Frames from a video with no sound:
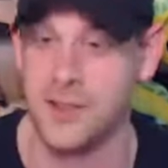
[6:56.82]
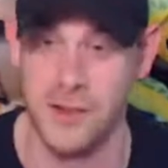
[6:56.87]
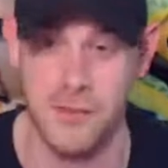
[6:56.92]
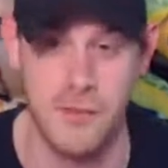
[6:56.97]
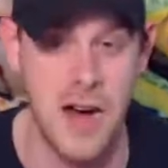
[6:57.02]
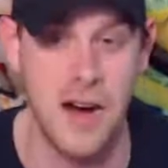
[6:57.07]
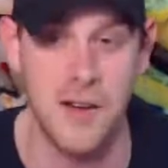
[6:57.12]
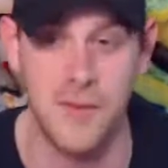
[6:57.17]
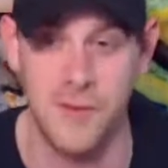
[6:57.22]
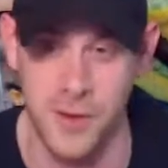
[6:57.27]

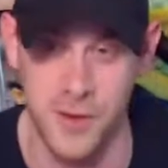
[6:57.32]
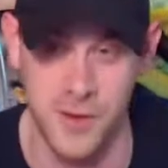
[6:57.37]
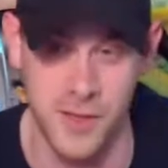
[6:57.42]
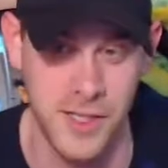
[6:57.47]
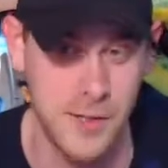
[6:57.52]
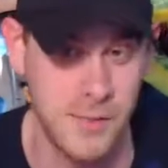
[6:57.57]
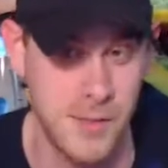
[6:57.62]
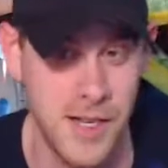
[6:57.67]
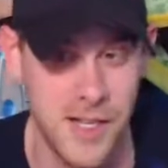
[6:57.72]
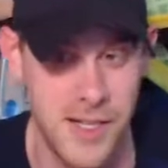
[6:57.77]
amount for
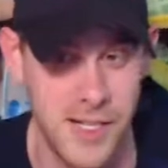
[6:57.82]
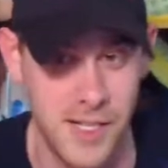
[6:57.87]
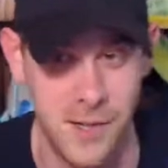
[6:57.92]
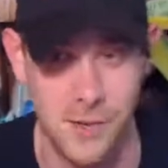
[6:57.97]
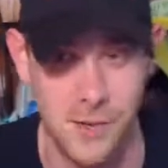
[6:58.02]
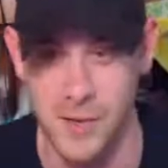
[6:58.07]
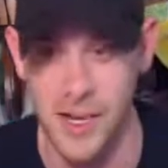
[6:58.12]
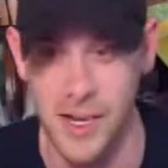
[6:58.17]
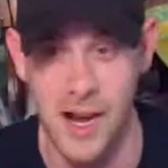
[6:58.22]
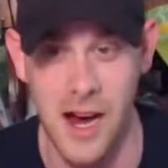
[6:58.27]
only spending $10,
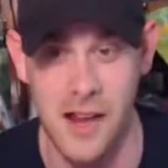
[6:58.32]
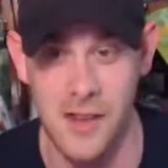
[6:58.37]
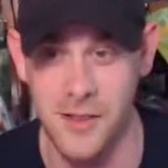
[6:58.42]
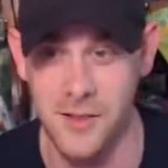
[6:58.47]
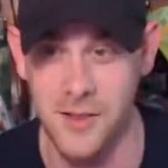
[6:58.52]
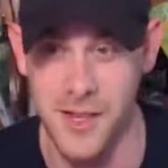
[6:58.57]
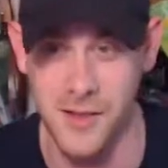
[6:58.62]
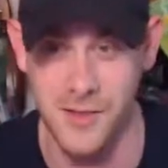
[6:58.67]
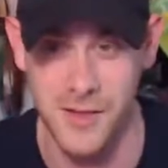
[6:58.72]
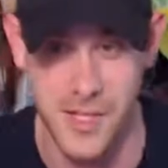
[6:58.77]

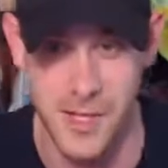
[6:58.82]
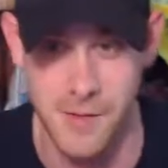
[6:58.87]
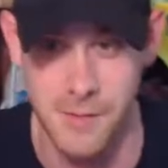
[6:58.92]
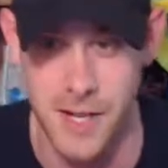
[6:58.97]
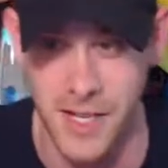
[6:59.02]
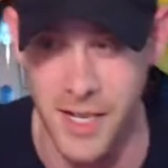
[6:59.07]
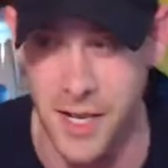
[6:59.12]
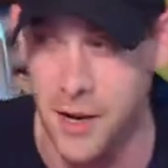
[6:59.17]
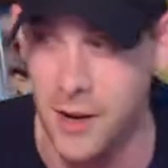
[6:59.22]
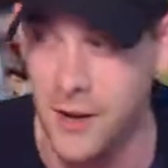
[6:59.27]
$20 every time
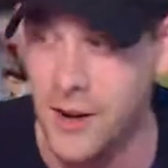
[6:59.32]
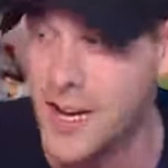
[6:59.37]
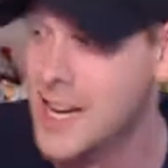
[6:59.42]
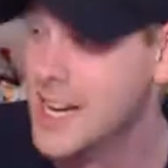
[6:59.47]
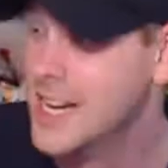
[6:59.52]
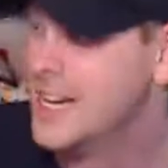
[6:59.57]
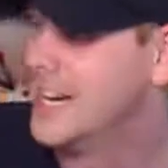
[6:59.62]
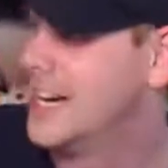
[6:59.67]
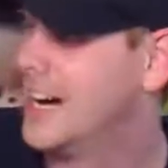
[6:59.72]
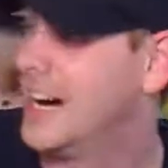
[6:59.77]
I go.
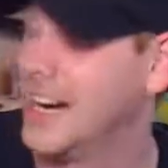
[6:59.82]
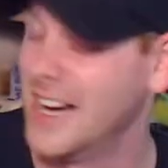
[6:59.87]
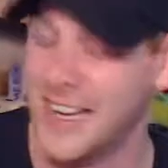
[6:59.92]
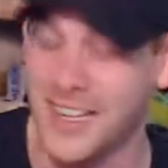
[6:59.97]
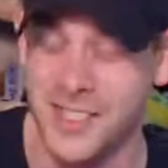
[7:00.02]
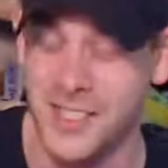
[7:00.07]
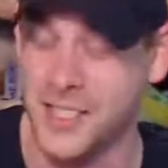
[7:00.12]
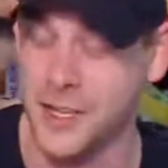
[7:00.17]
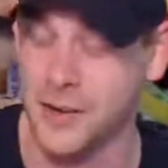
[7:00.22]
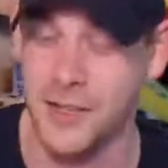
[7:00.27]

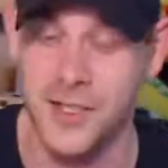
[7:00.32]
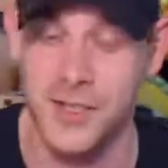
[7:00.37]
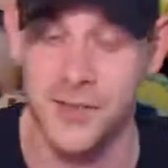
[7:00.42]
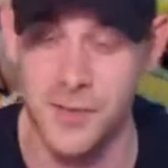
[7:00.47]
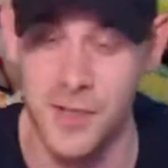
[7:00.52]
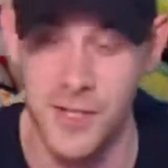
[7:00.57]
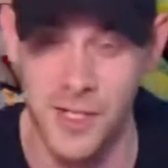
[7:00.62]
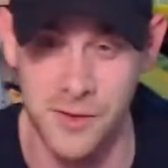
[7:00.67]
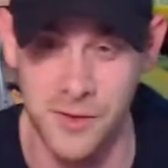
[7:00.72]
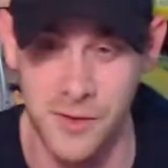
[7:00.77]
So it's a
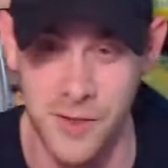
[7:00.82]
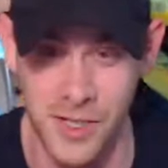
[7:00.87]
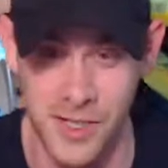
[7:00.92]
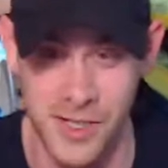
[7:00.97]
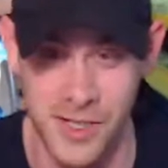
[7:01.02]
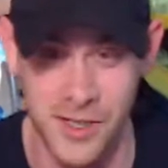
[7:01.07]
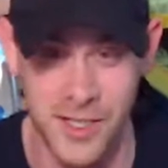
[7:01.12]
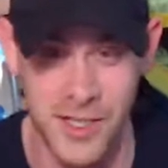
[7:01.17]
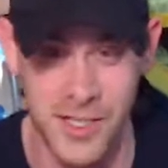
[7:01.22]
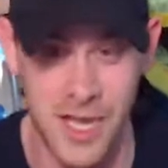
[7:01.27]
really,
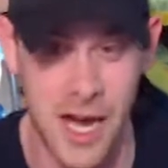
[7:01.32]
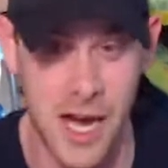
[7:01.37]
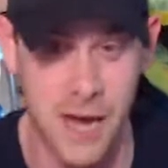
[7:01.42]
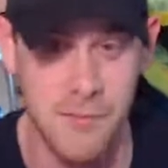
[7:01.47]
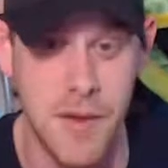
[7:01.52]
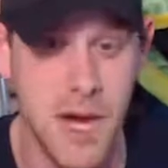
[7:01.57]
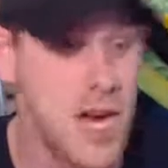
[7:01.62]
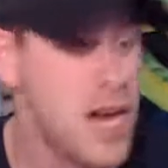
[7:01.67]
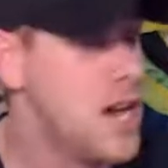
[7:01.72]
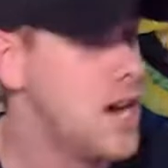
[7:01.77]
really good
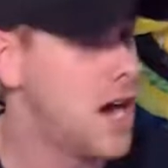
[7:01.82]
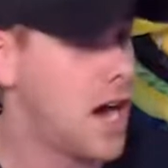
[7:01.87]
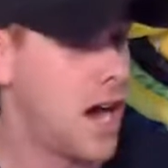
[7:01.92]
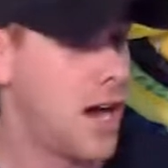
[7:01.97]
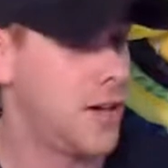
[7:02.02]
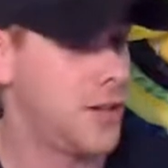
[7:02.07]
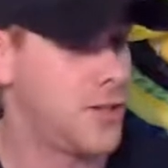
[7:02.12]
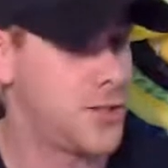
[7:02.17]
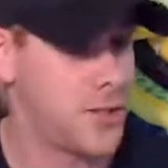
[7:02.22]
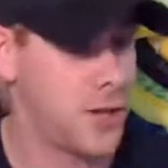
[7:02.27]
time.
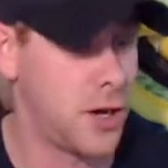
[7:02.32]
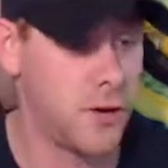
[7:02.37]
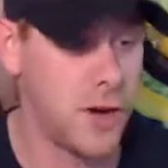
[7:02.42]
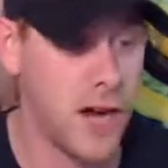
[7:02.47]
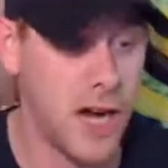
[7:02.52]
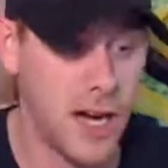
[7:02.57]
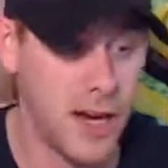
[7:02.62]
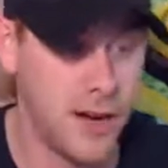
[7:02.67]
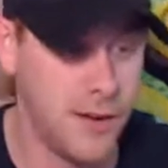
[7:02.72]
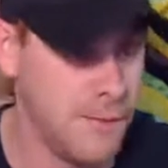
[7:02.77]

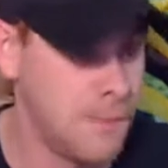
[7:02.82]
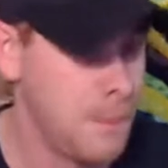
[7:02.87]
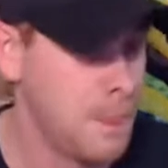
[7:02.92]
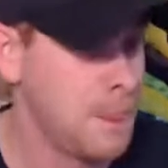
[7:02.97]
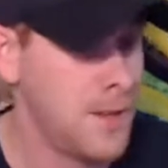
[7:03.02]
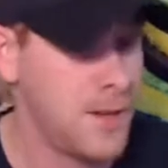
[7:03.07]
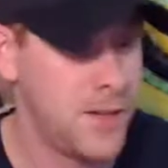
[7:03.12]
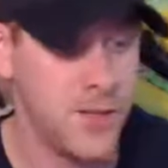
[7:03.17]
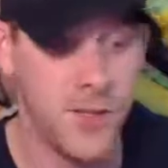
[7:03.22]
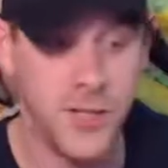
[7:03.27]
So
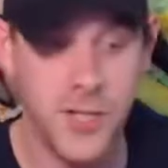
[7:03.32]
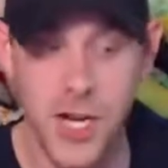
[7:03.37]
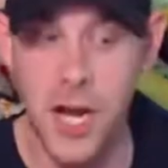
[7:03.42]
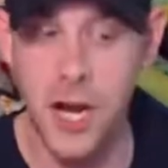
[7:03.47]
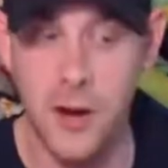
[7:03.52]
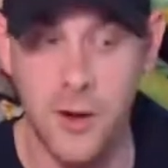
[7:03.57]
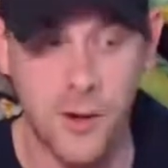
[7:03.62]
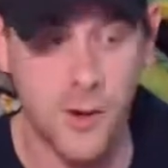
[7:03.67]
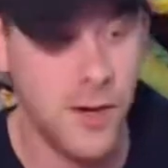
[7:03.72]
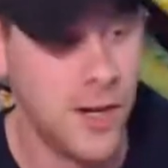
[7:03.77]

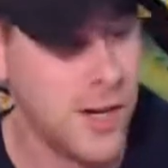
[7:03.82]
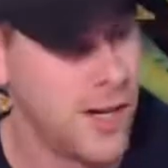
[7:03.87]
Joe,